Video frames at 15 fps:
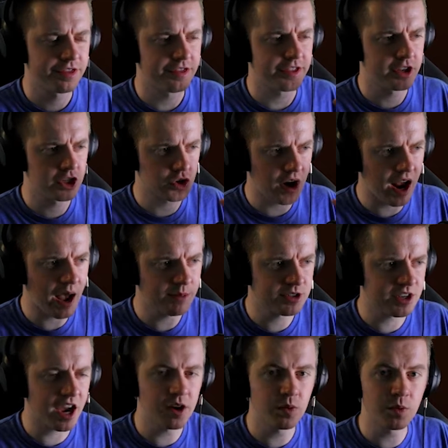the drab
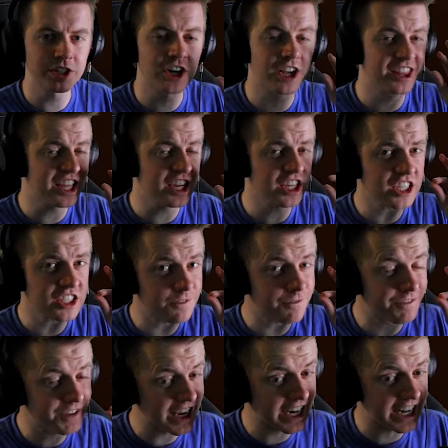side, which I think is
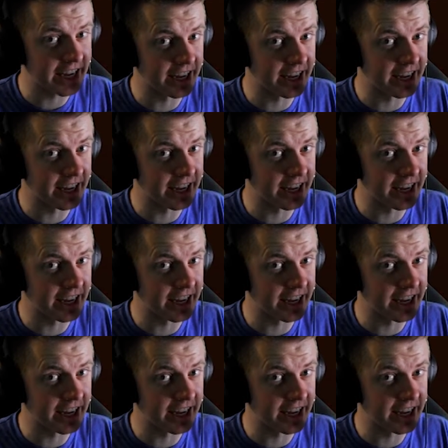fitting.